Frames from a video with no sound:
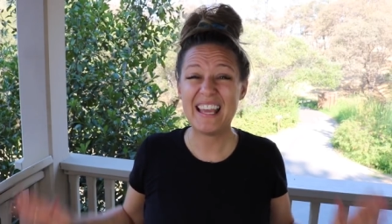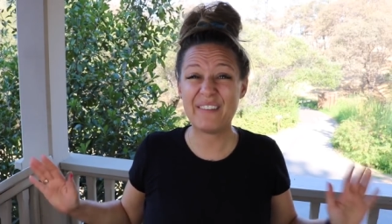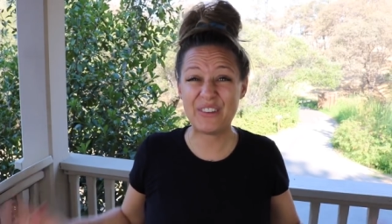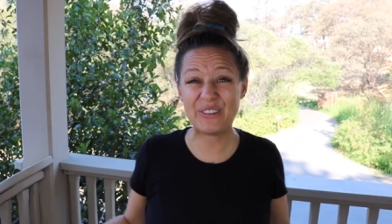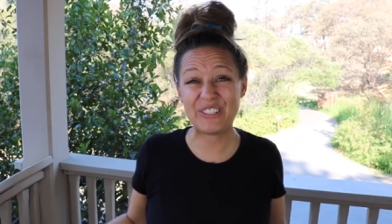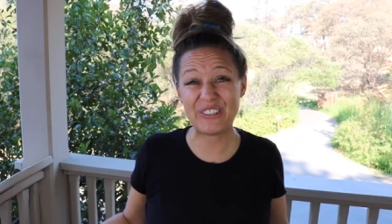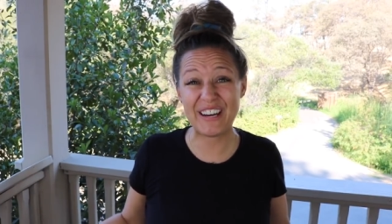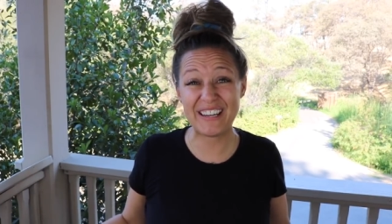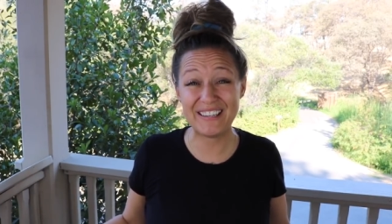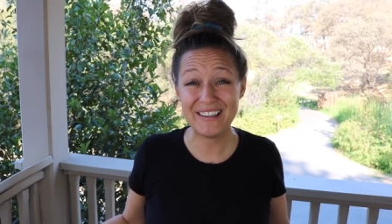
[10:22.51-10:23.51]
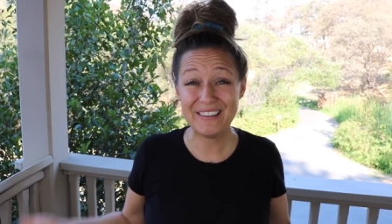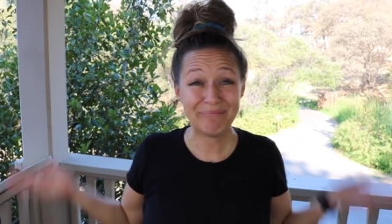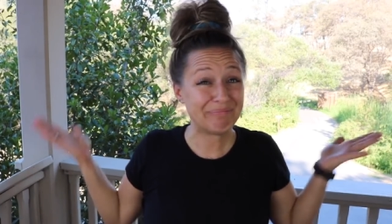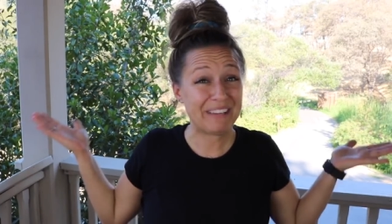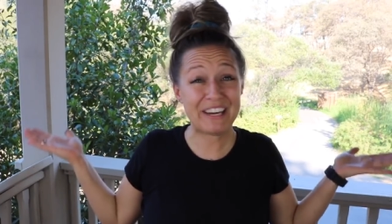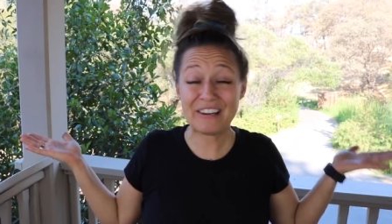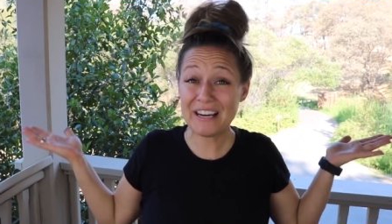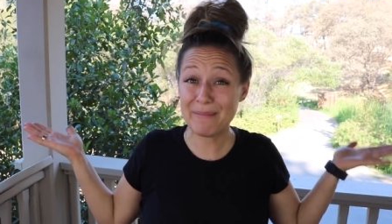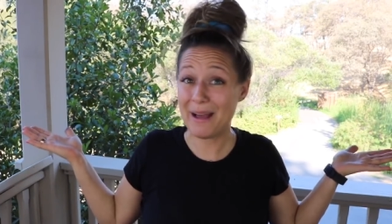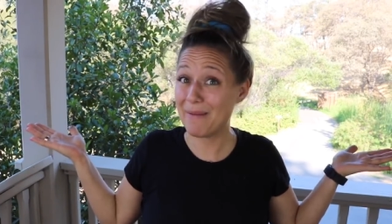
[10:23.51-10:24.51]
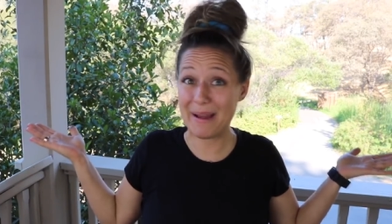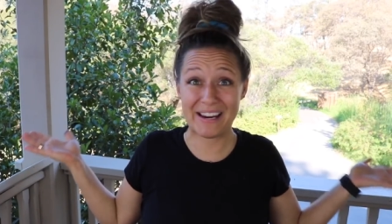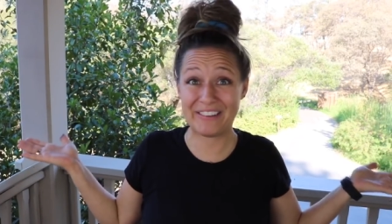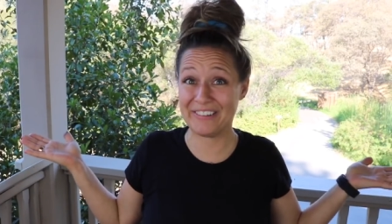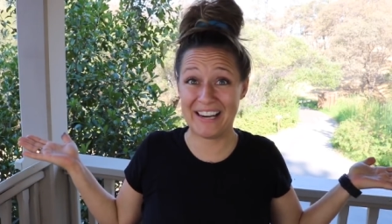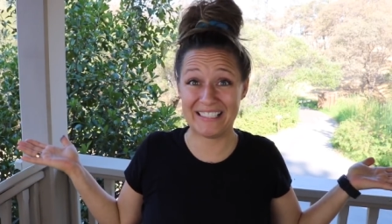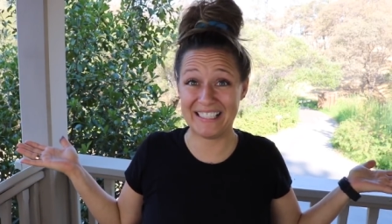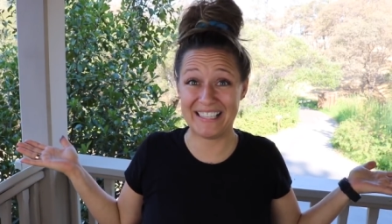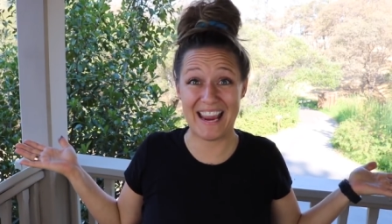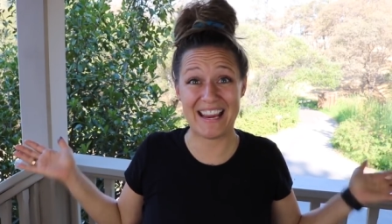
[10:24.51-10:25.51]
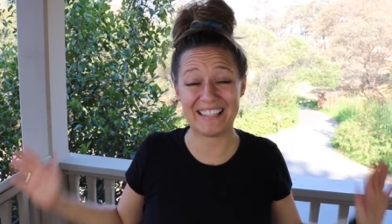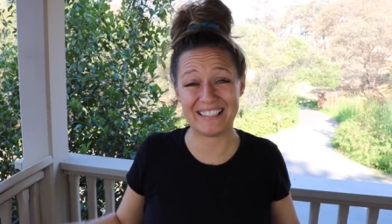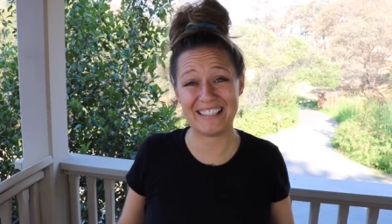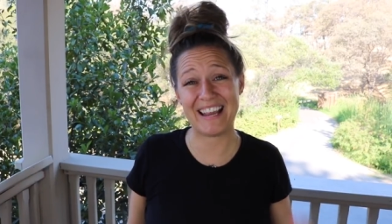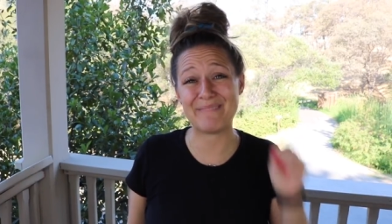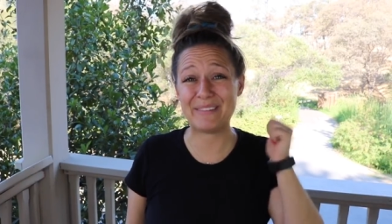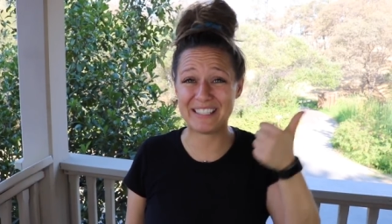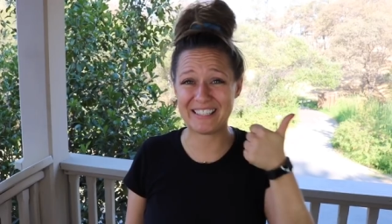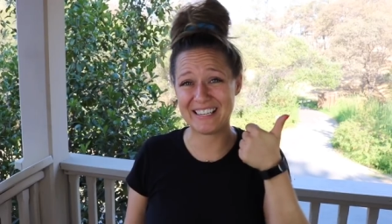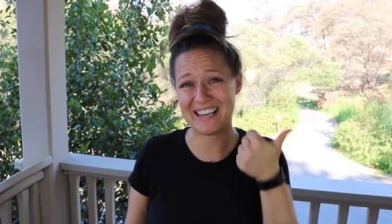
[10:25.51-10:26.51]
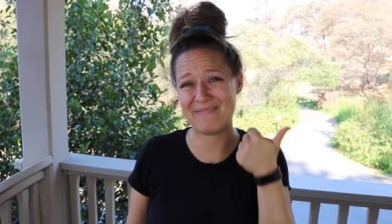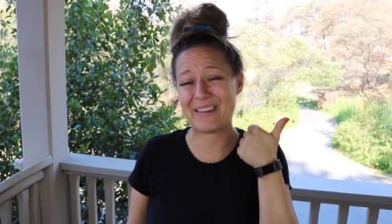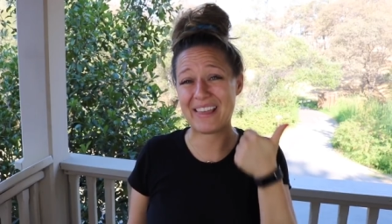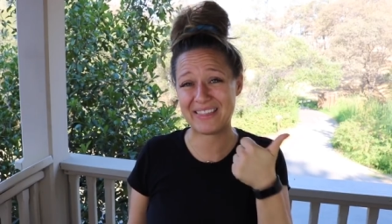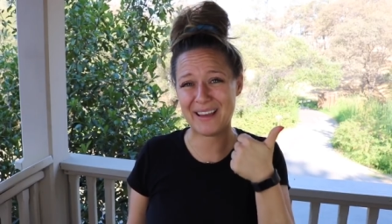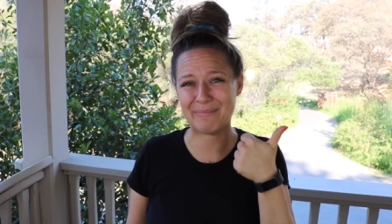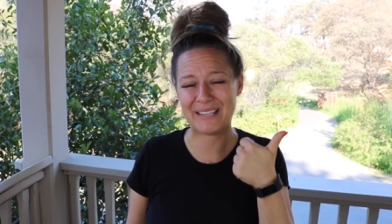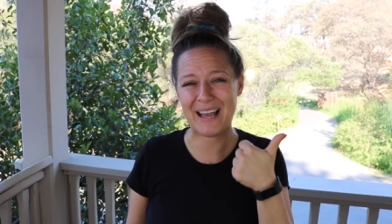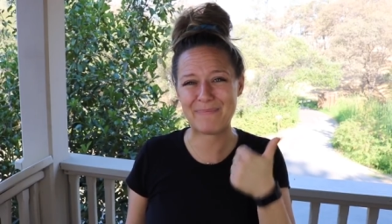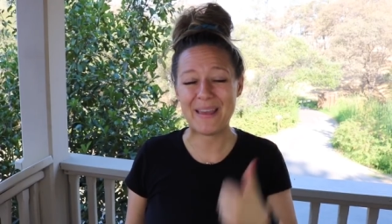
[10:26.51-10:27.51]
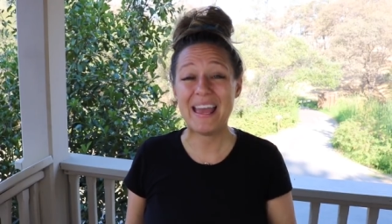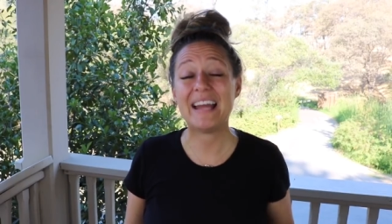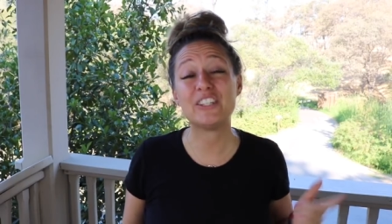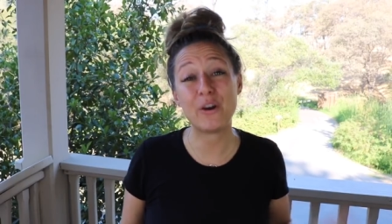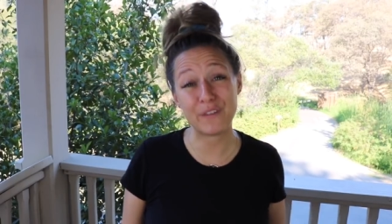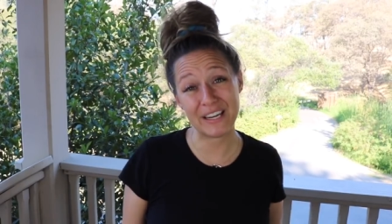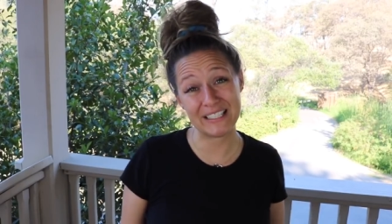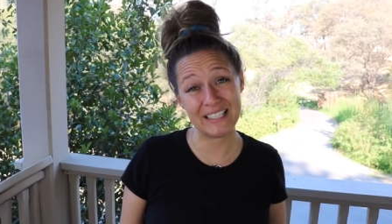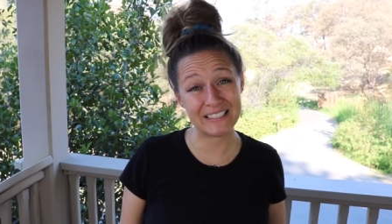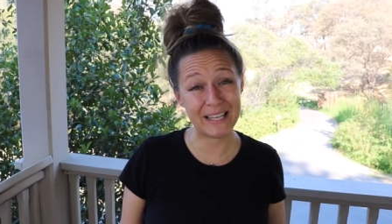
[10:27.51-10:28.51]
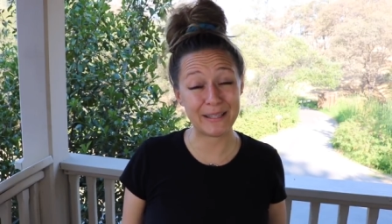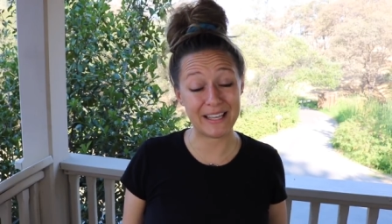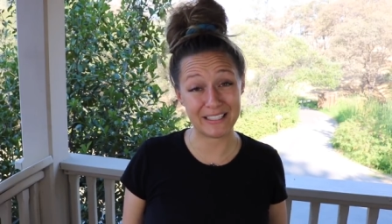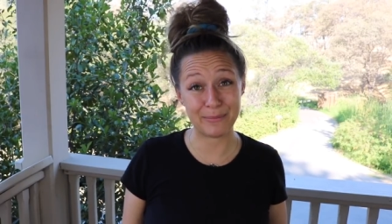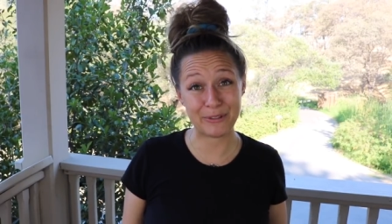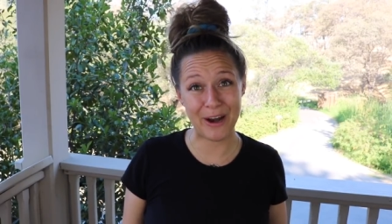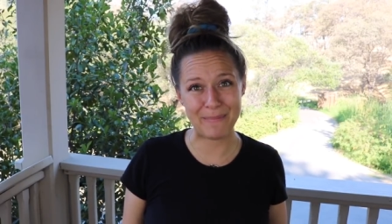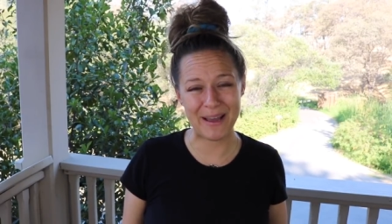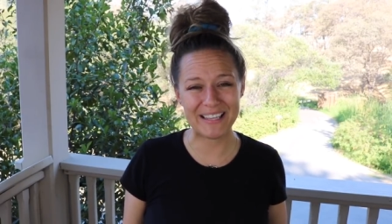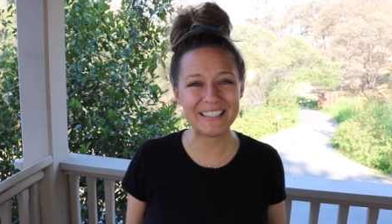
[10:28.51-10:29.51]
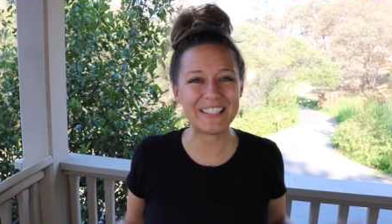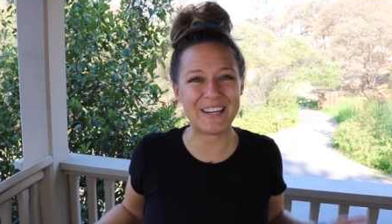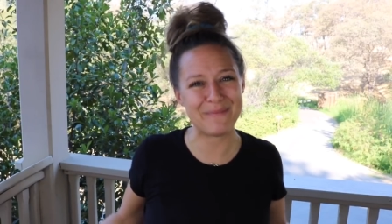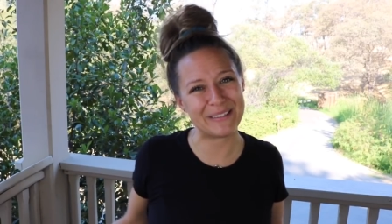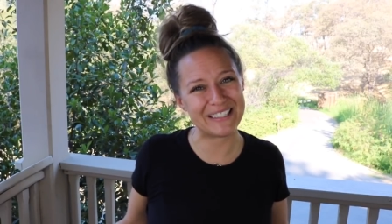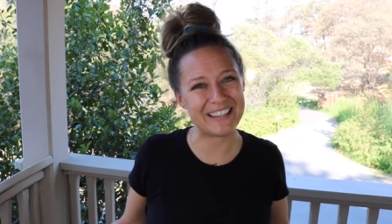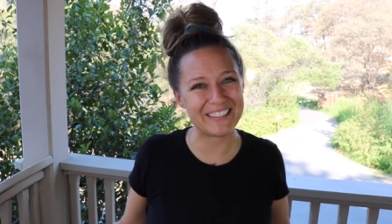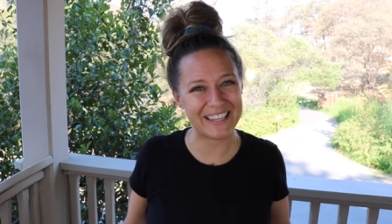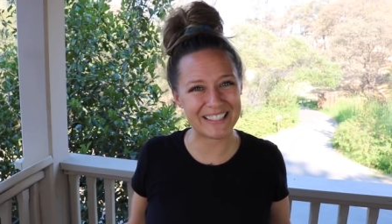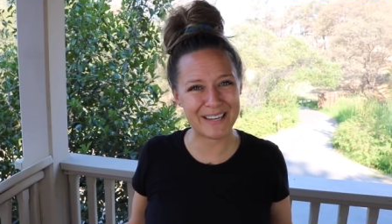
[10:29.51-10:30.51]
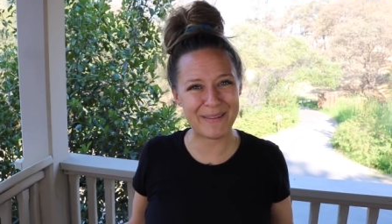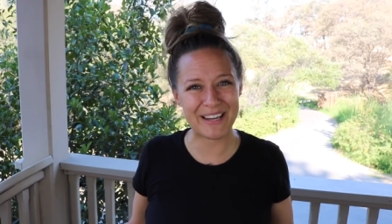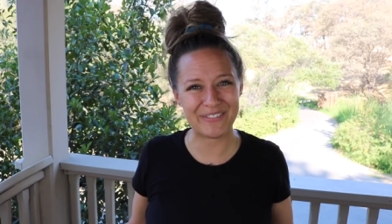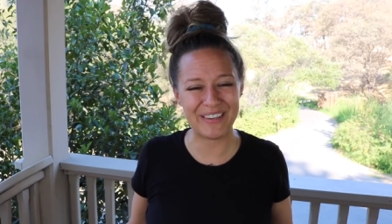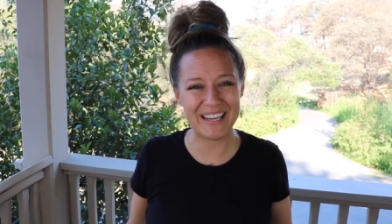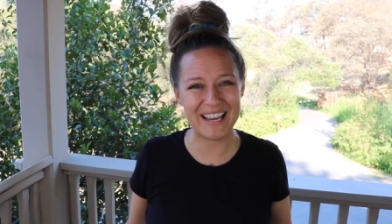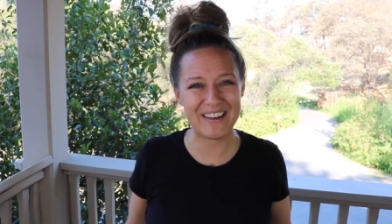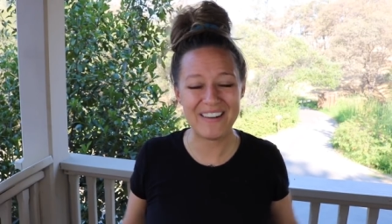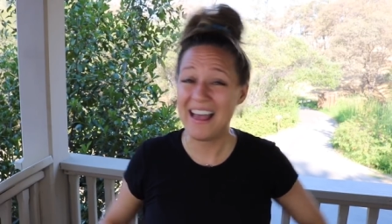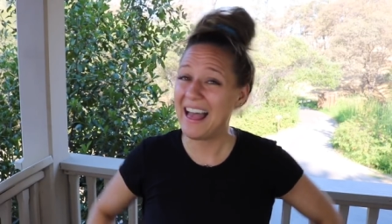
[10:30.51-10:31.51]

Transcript: If you enjoyed hearing about my crazy day yesterday, be sure to give me a thumbs up, and don't forget to hit that subscribe button so you don't miss another Jessica Posh video.